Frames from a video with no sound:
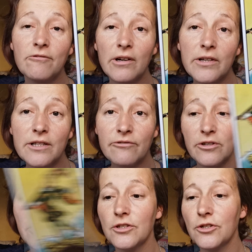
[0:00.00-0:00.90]
Very
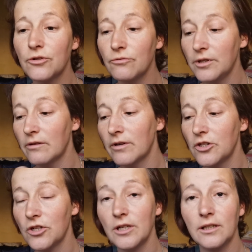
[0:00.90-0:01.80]
different to the
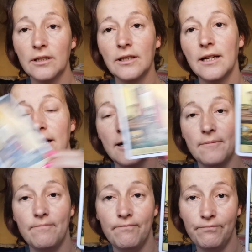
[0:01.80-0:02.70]
original
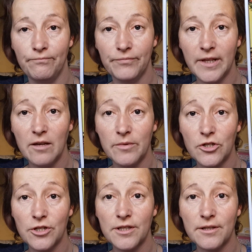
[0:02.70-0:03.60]
um,
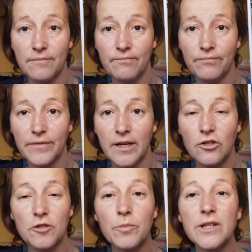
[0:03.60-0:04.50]
images.
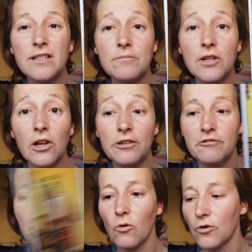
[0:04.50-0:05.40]
Just brings them to
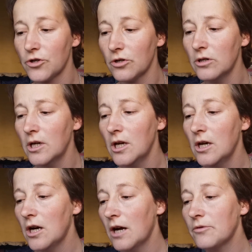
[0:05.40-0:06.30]
life more, you know?
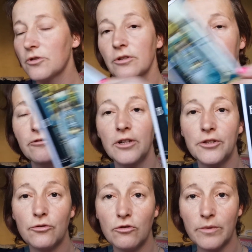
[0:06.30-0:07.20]
I'm just going to fly
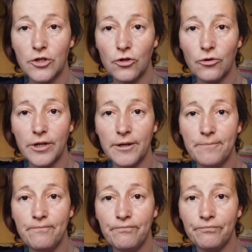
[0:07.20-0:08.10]
through them and show you.